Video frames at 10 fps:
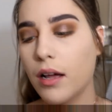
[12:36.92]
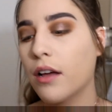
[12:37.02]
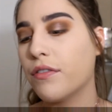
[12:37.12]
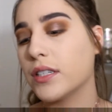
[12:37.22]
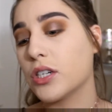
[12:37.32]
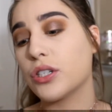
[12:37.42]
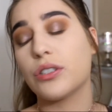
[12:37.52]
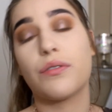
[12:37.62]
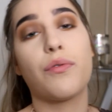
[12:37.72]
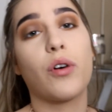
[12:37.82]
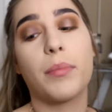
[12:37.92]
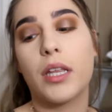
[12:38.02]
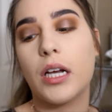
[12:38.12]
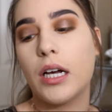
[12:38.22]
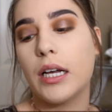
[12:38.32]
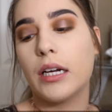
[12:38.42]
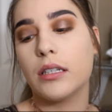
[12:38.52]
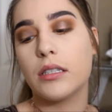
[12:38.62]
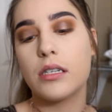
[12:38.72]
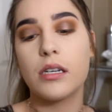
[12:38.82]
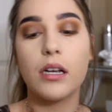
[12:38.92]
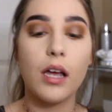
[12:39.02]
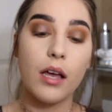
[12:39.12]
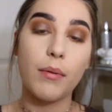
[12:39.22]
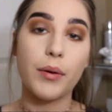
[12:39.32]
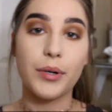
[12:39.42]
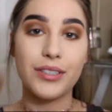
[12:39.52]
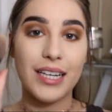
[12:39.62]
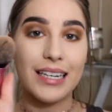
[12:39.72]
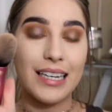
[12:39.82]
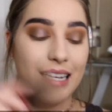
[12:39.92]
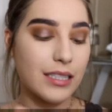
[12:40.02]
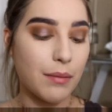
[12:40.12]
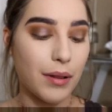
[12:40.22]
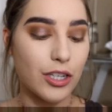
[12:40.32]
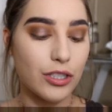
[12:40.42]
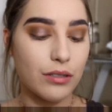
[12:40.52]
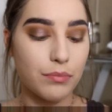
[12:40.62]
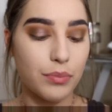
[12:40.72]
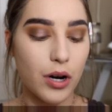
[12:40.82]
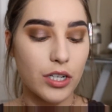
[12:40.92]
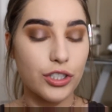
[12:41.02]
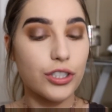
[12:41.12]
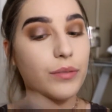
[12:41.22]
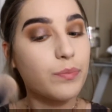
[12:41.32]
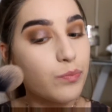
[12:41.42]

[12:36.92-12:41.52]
Physicians Formula and my Real Techniques blush brush.